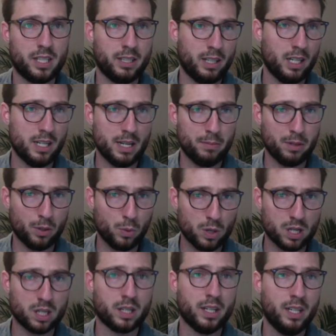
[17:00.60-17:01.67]
you aren't able to
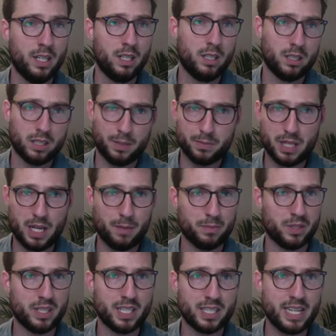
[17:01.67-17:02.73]
work, sometimes
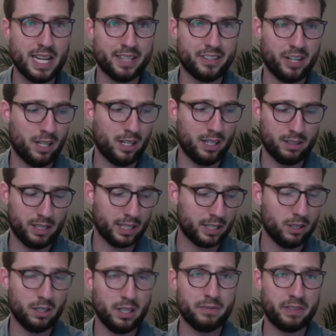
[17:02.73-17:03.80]
these debts are like
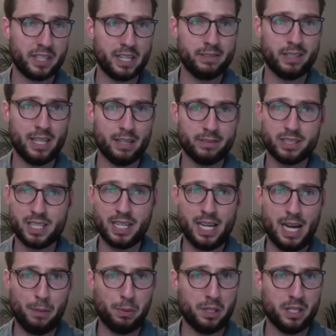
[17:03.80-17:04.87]
totally forgiven. I've seen it
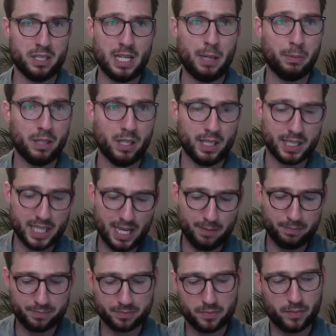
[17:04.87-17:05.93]
happen. It doesn't happen all the time,
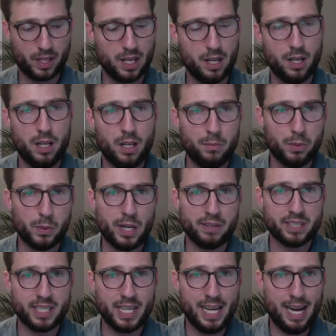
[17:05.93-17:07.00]
but we have
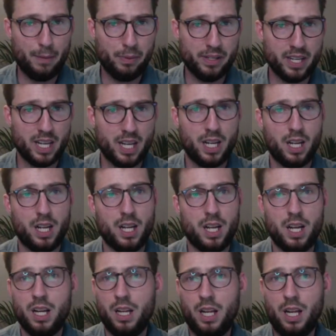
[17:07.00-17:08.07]
seen it happen.
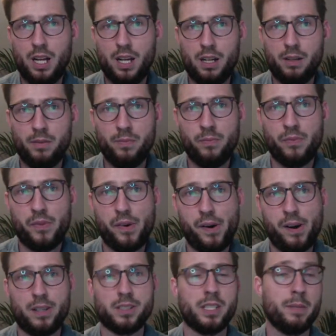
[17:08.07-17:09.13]
So
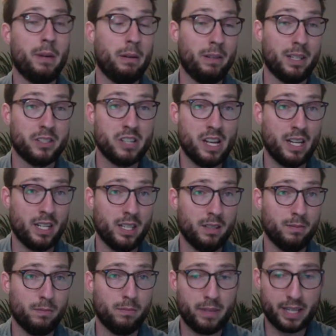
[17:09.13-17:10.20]
you might want to try
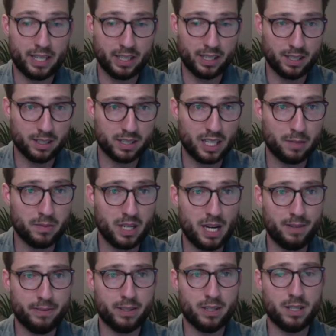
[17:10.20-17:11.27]
to make a settlement
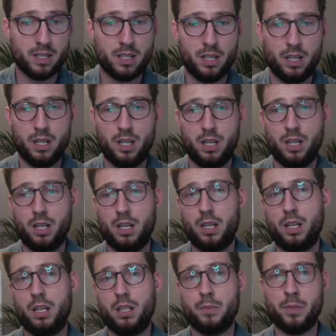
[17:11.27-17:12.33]
offer.
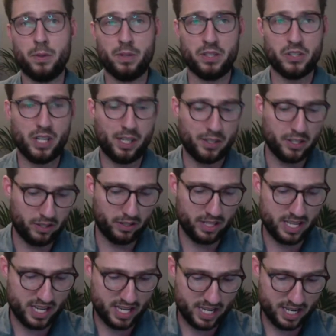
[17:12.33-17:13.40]
You might want to try to do
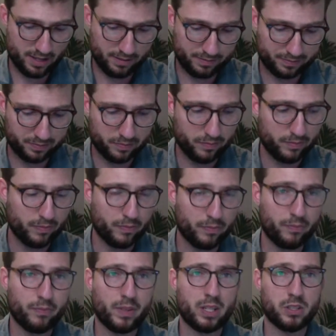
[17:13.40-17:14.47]
the
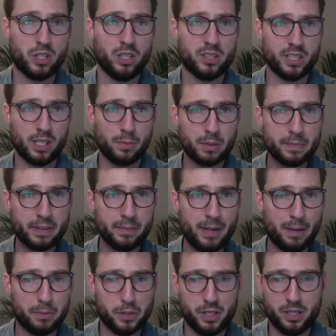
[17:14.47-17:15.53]
sole settle premium
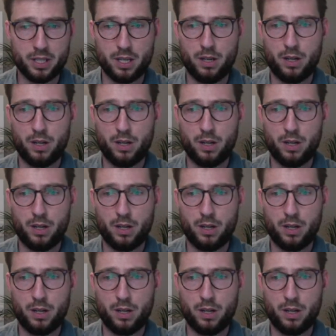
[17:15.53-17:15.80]
option,